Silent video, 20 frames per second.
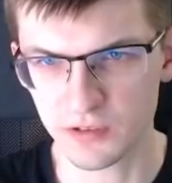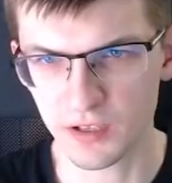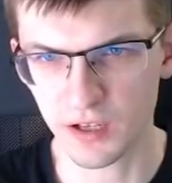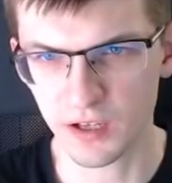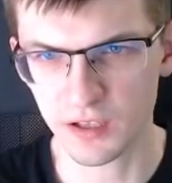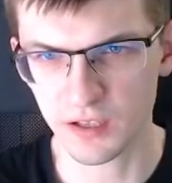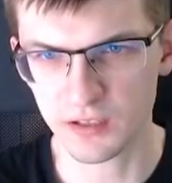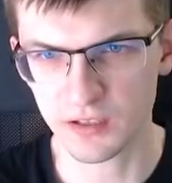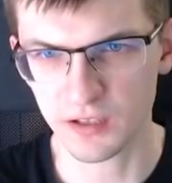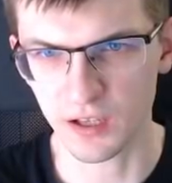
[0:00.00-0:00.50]

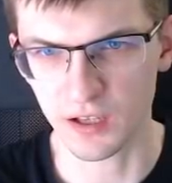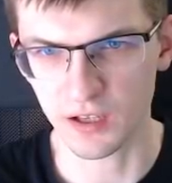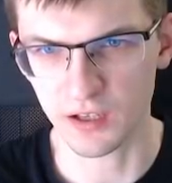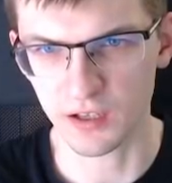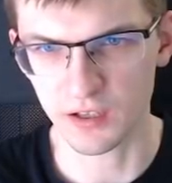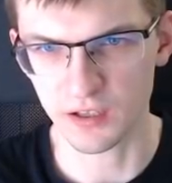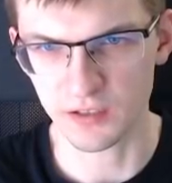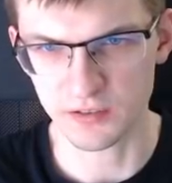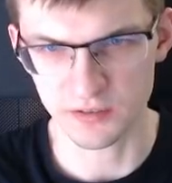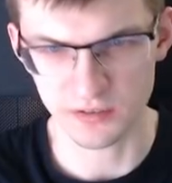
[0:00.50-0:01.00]
that. Yeah,
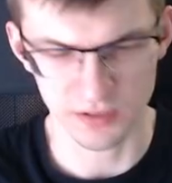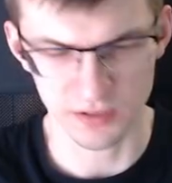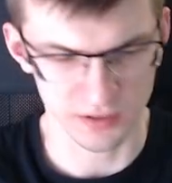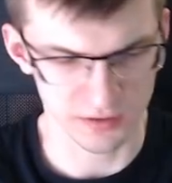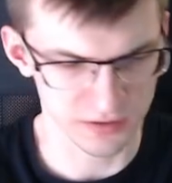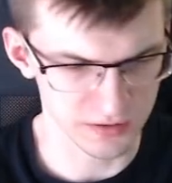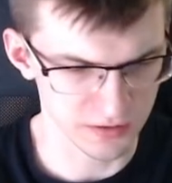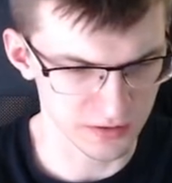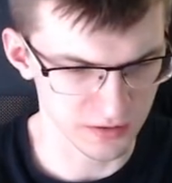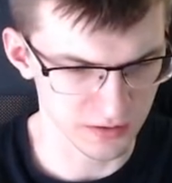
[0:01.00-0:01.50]
it's
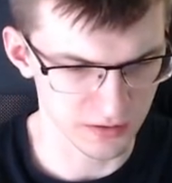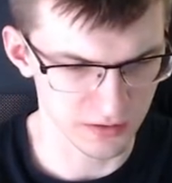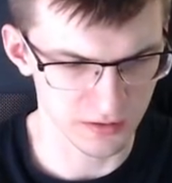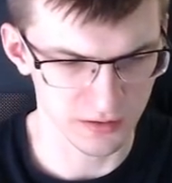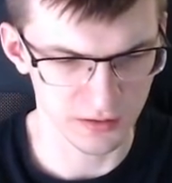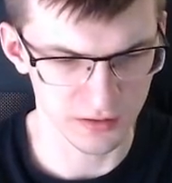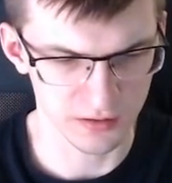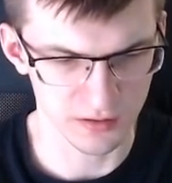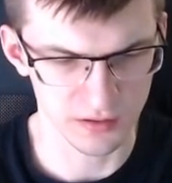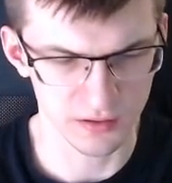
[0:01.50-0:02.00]
just
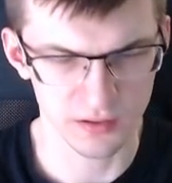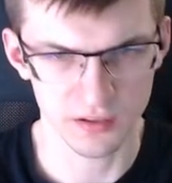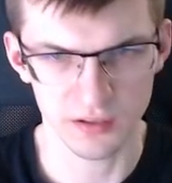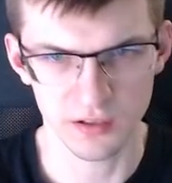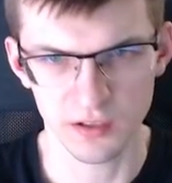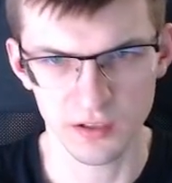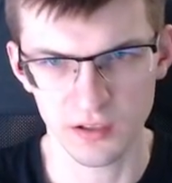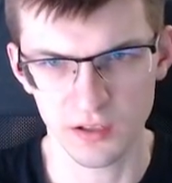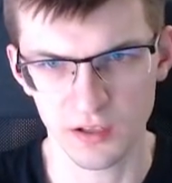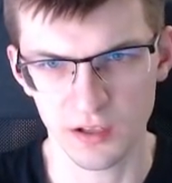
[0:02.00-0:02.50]

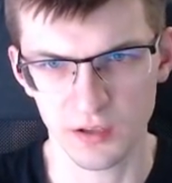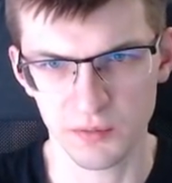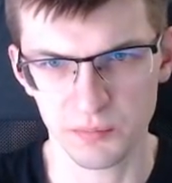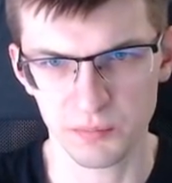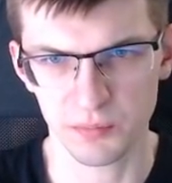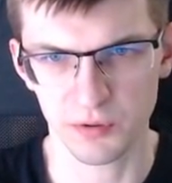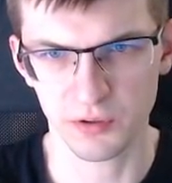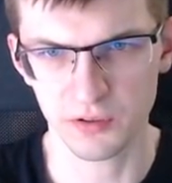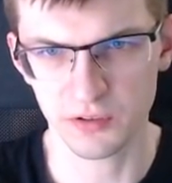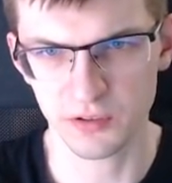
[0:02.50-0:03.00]

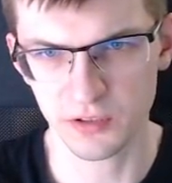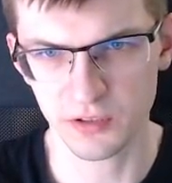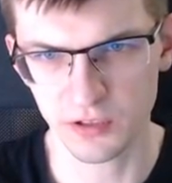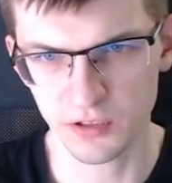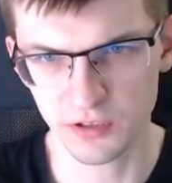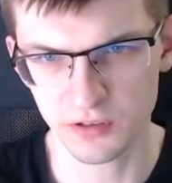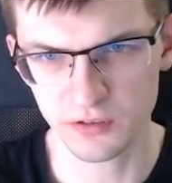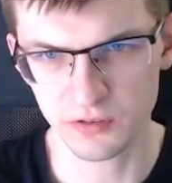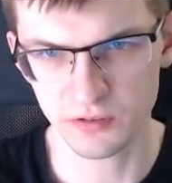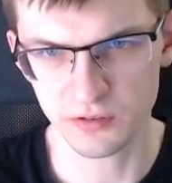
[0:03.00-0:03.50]

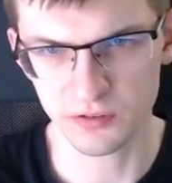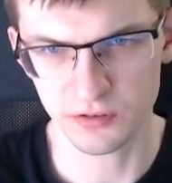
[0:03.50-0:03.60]
pointer.